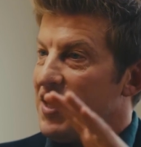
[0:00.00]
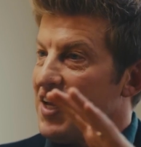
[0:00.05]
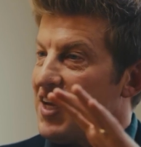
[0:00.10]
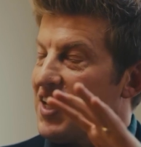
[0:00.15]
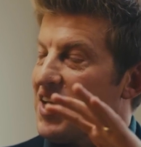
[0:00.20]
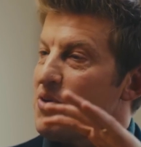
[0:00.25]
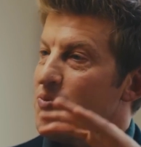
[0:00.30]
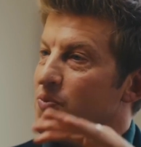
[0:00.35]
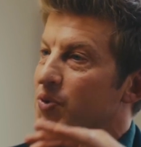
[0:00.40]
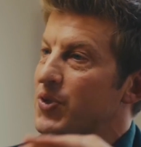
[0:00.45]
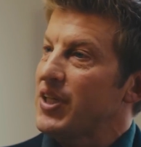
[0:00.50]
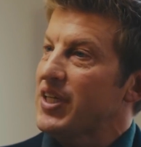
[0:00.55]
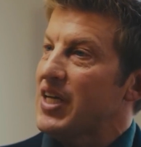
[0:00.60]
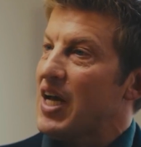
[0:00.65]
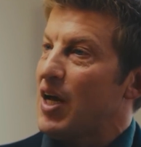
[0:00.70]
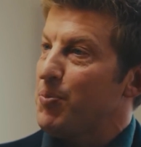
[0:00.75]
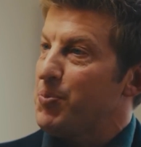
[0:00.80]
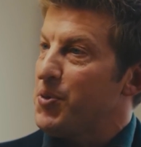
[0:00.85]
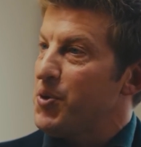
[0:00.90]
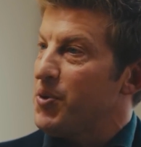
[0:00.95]
it can really
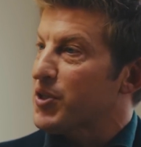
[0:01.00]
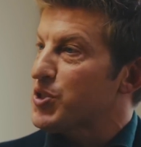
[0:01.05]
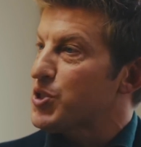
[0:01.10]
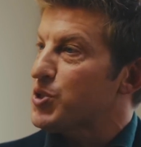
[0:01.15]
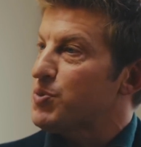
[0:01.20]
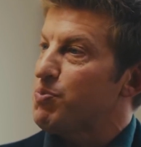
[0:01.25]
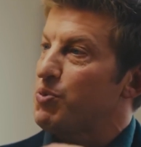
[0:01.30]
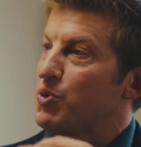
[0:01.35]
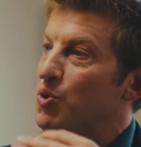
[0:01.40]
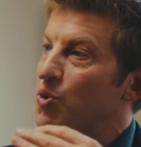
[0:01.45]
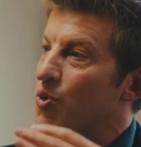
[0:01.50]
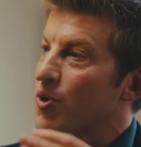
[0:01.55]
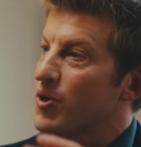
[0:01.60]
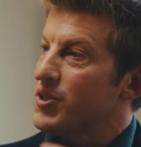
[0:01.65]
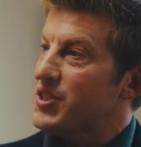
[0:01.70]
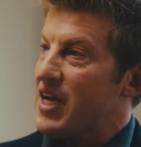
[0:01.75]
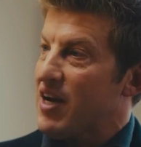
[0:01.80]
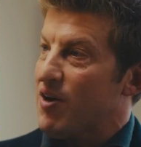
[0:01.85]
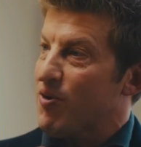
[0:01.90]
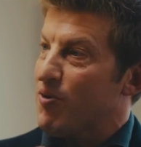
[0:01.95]
help you explore
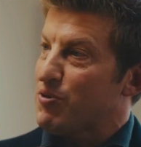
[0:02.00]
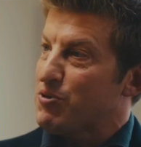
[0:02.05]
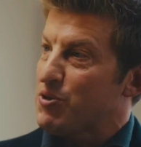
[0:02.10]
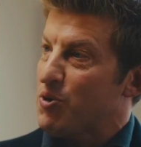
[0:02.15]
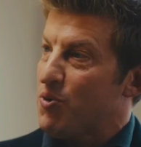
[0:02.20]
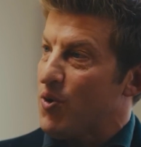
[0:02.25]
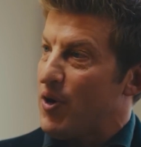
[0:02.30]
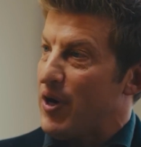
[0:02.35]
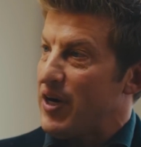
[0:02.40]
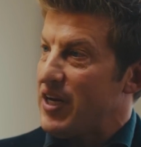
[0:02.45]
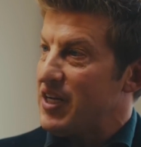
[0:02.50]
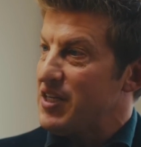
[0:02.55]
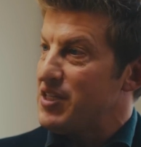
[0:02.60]
territory